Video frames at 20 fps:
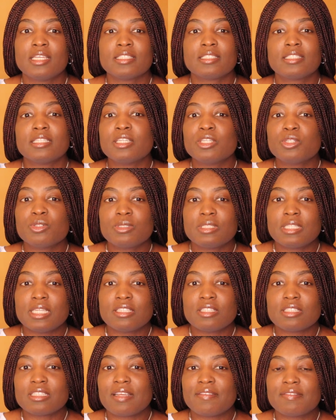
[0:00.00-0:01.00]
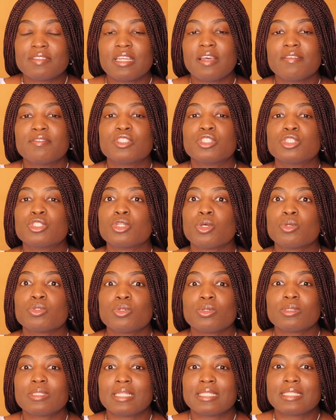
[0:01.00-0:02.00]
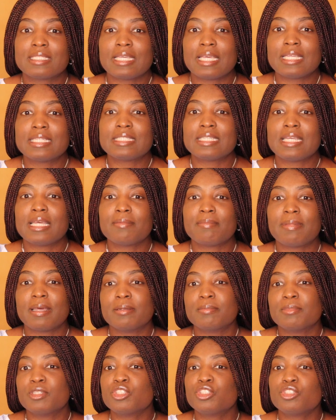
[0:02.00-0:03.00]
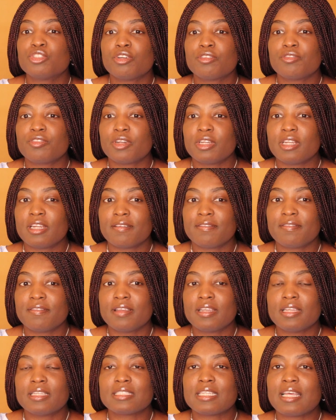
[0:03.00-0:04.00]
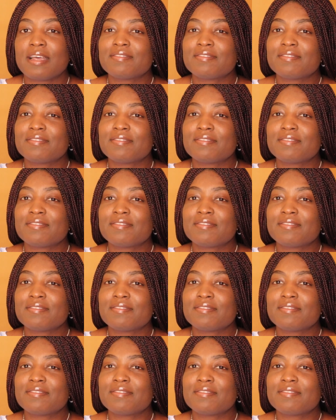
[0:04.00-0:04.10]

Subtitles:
Single status affidavit is also authenticated by the Ministry of Foreign Affairs